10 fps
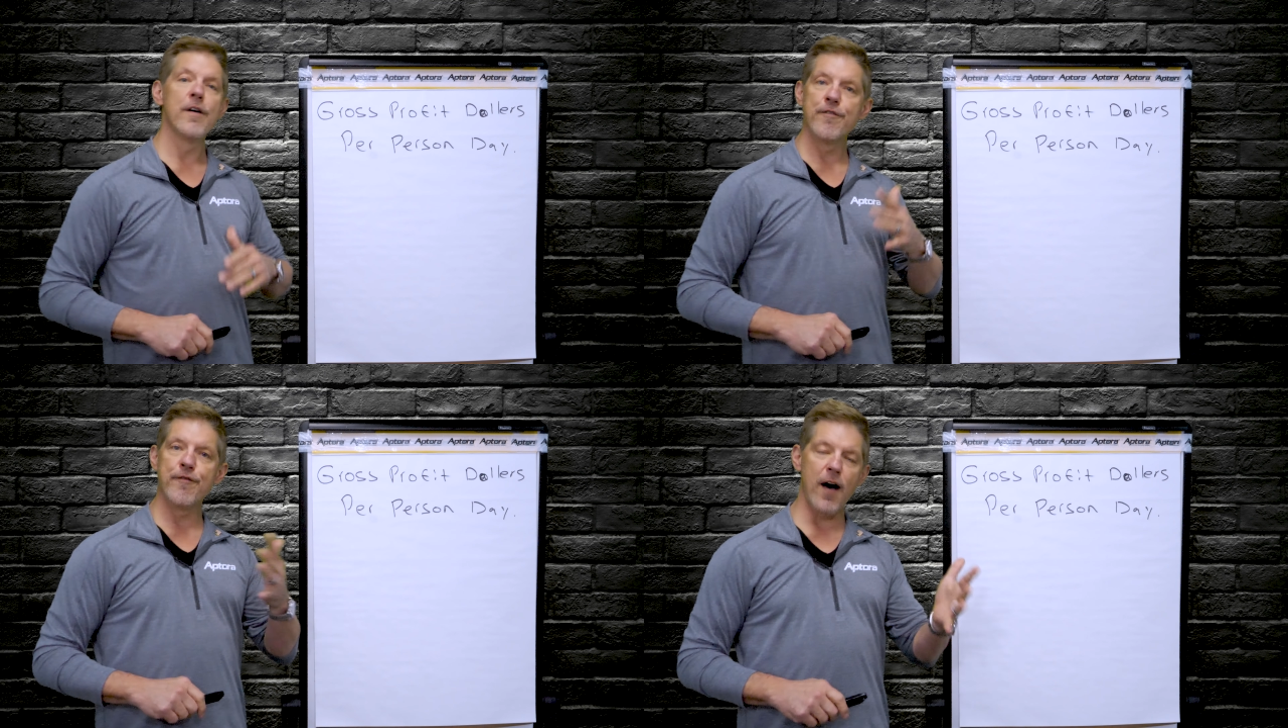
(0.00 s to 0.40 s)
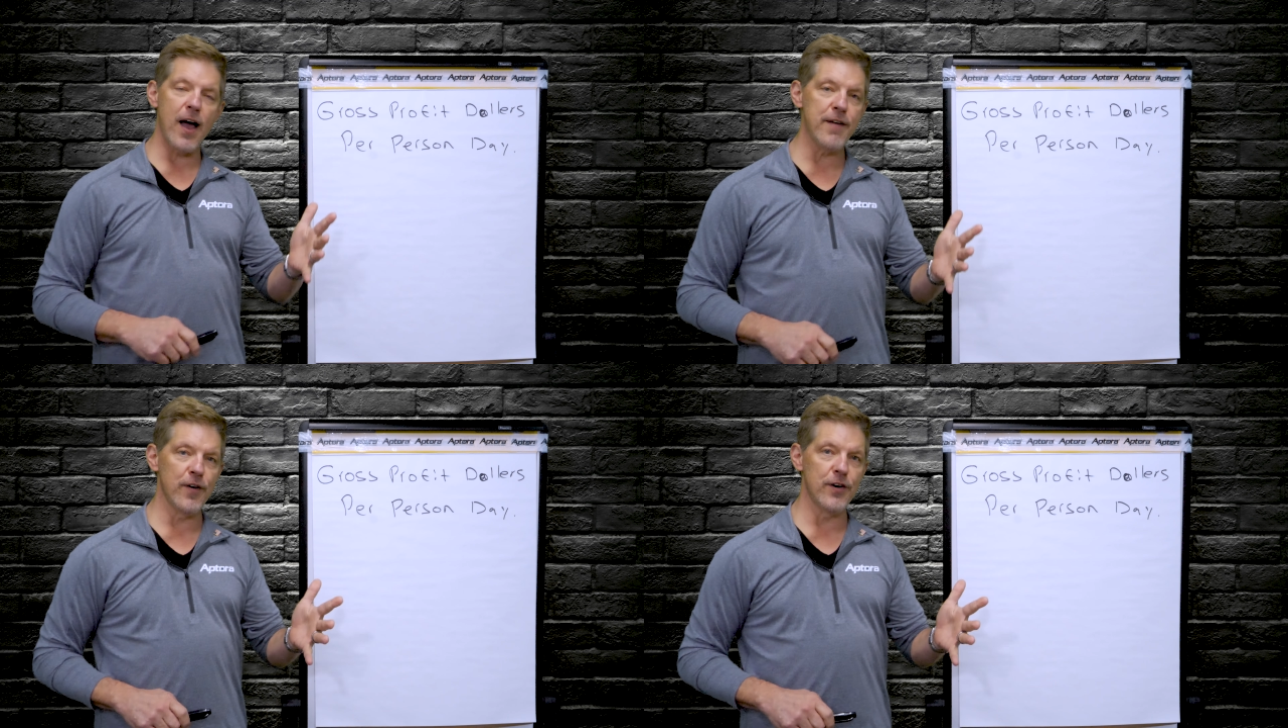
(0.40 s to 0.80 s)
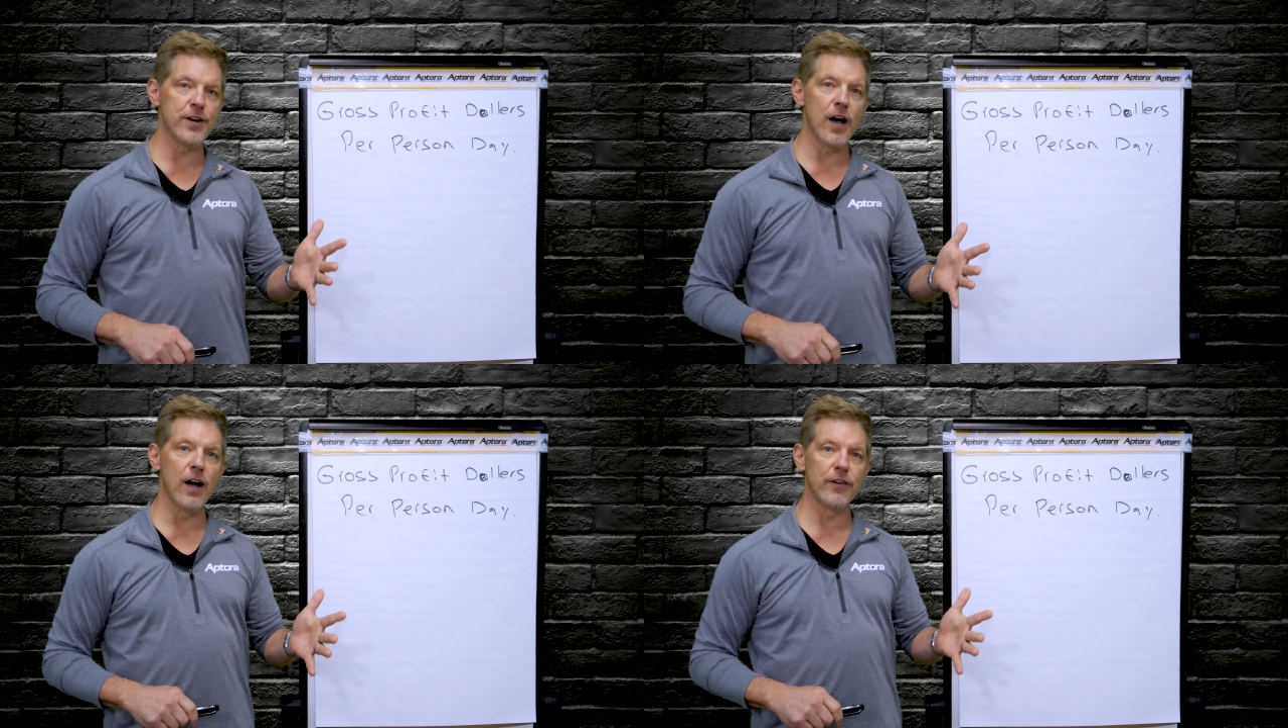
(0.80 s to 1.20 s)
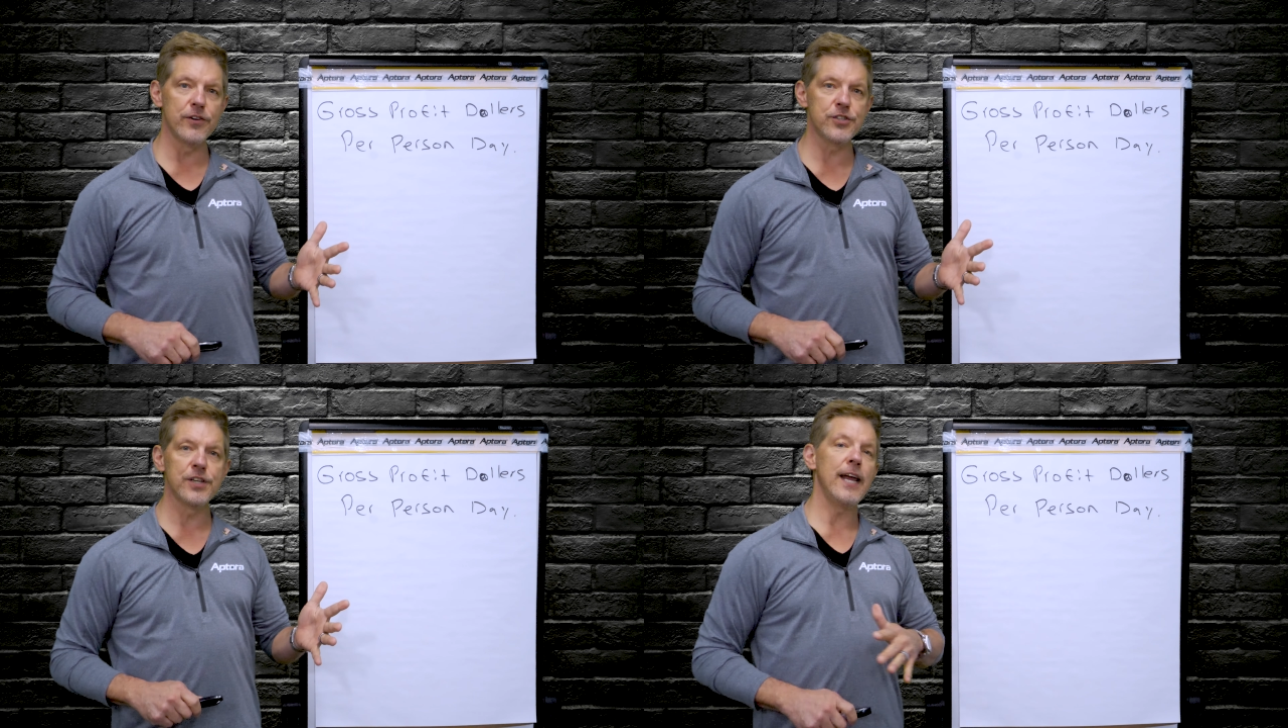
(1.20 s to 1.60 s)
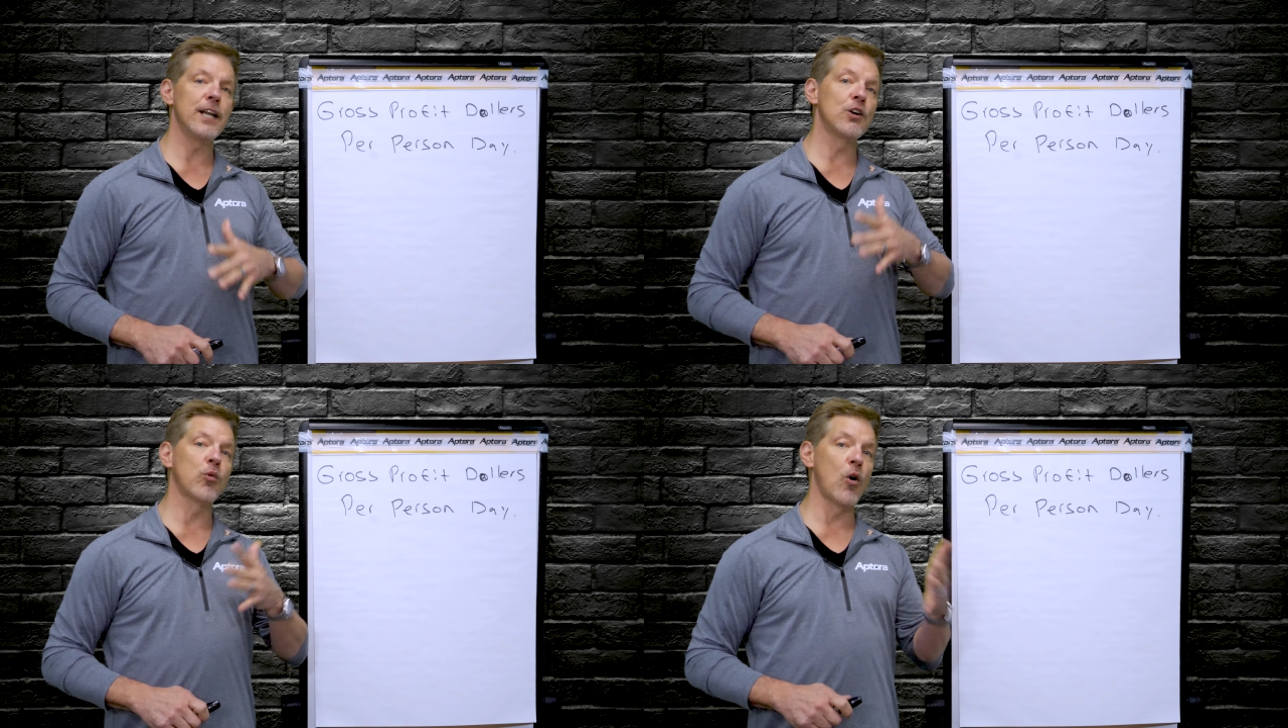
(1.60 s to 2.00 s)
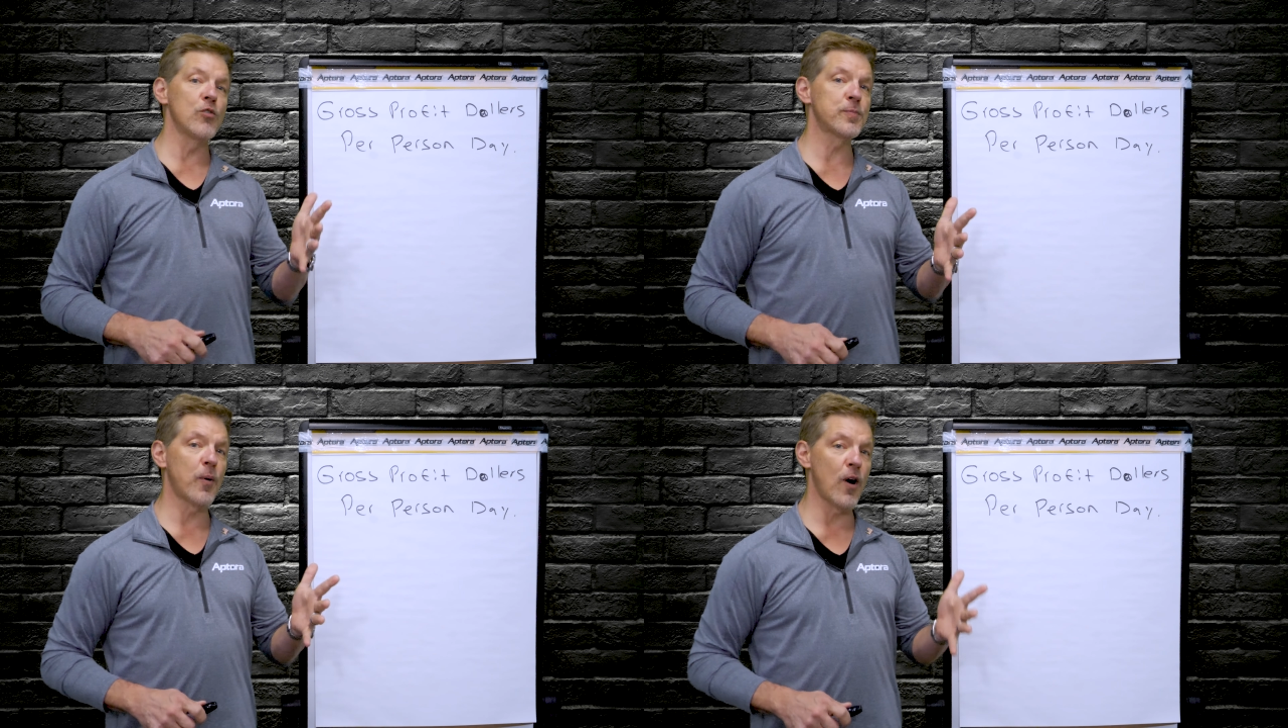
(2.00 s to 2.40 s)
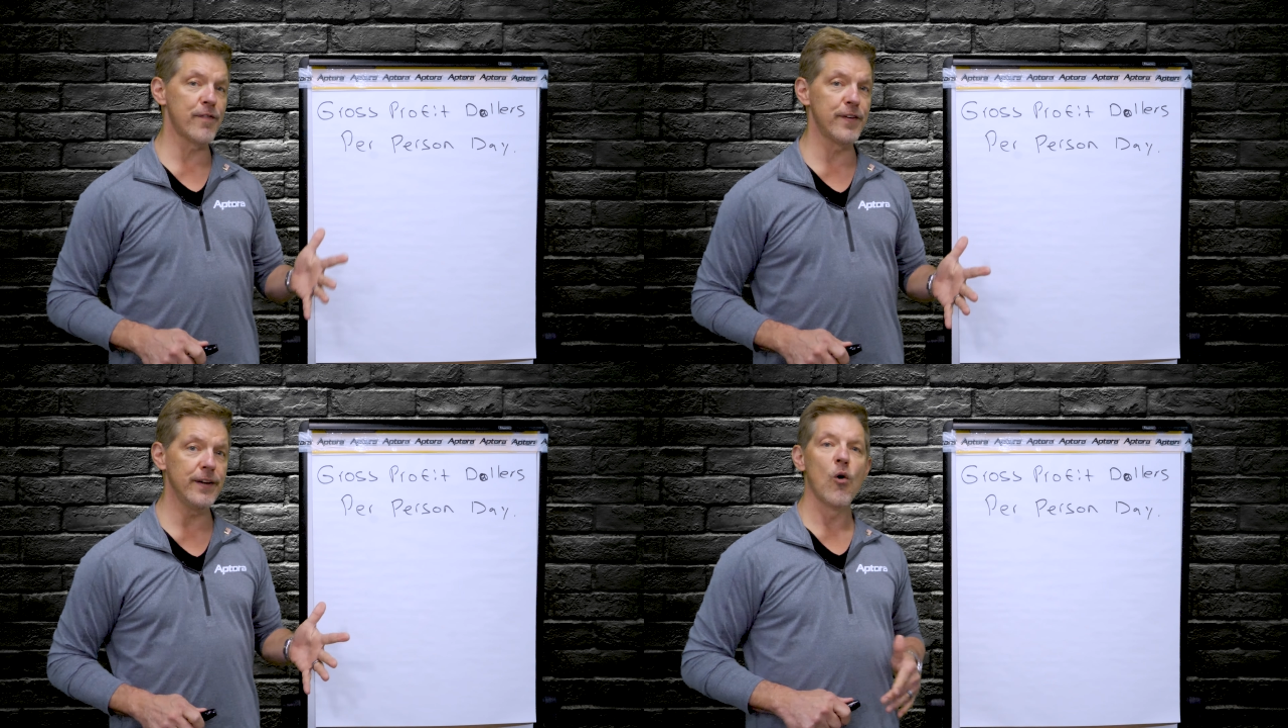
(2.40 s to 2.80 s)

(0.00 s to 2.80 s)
$500 in gross profit,